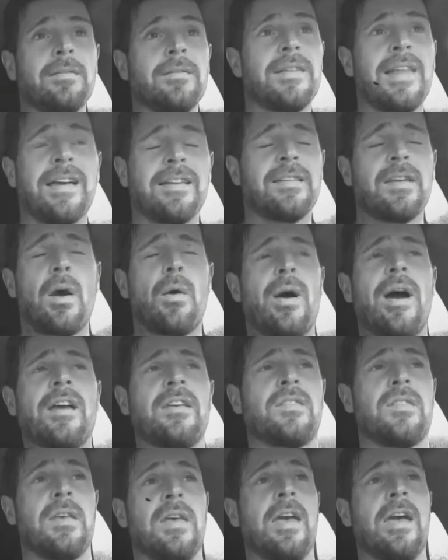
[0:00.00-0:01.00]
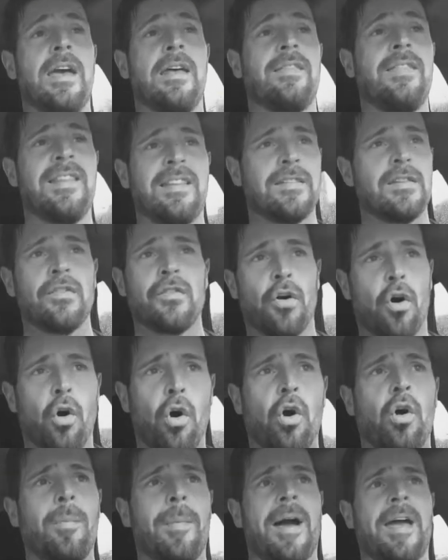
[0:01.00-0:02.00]
that's how I see it. This is
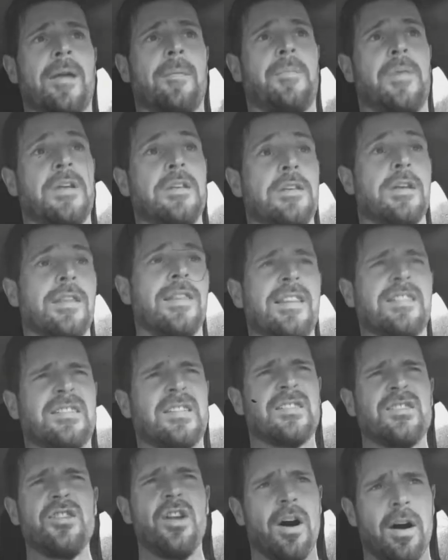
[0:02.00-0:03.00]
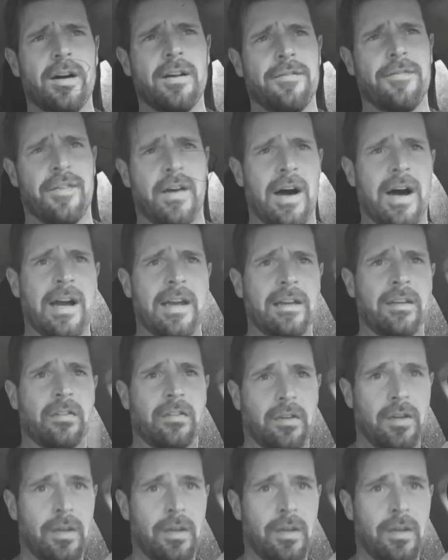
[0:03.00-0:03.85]
all my opinion. This is not advice